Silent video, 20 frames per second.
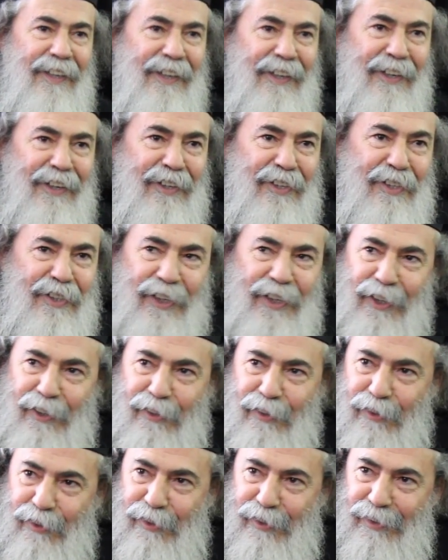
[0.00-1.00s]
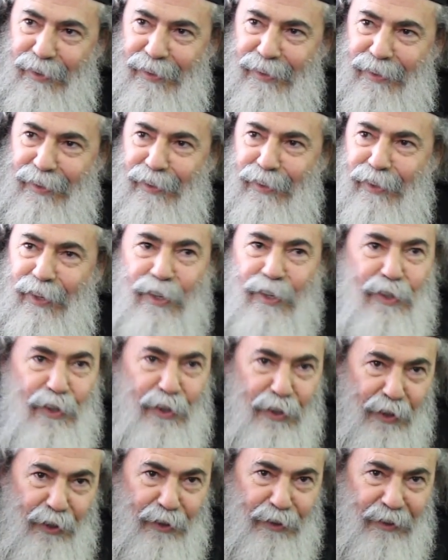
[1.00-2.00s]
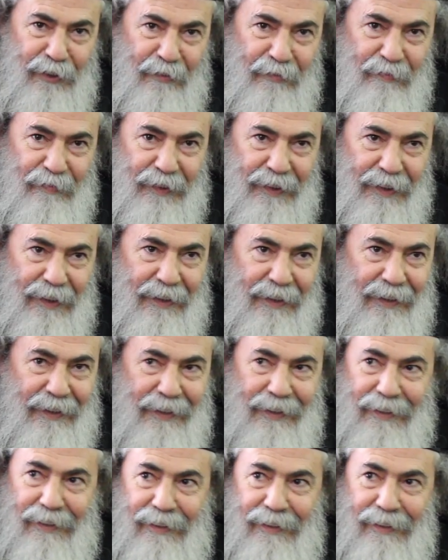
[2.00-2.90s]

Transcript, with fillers: uh, status. Yes or not? And function.